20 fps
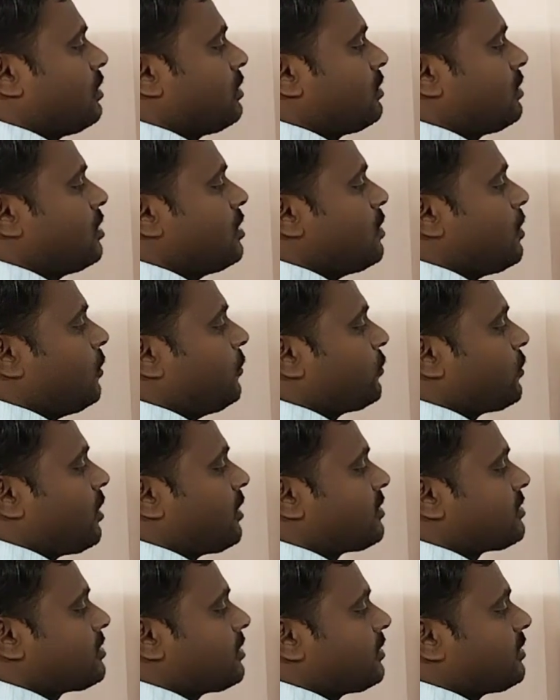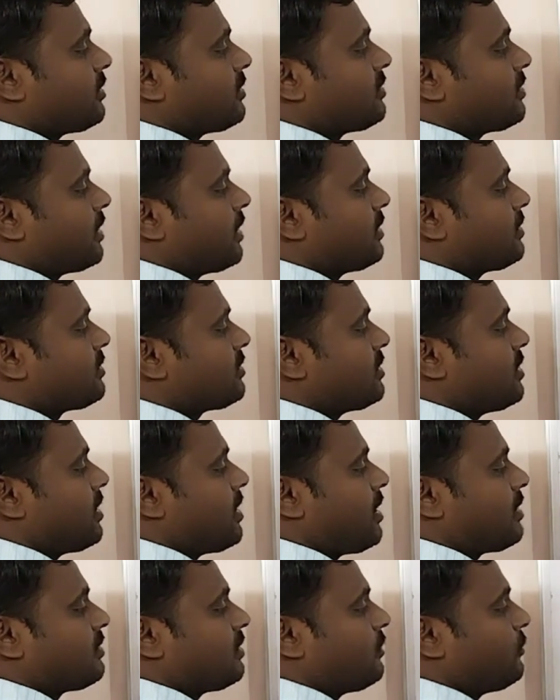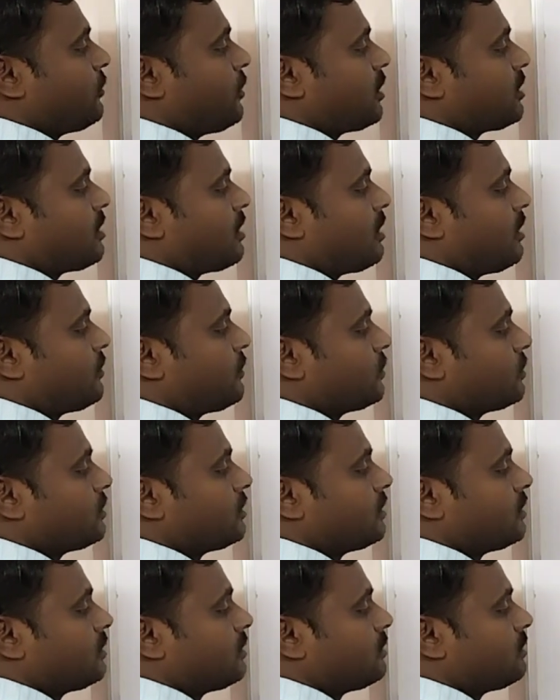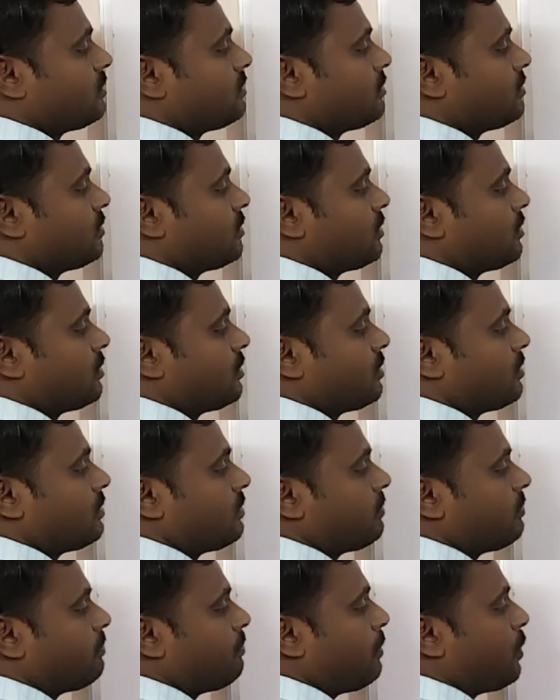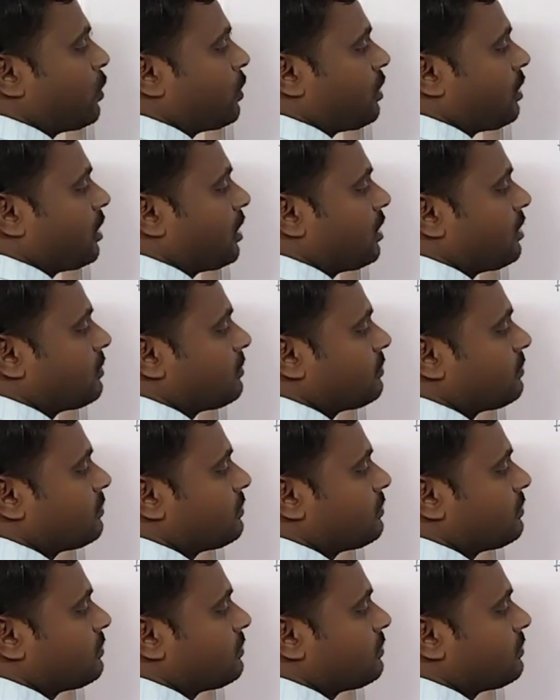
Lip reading: Theophrastus is considered as the father of botany.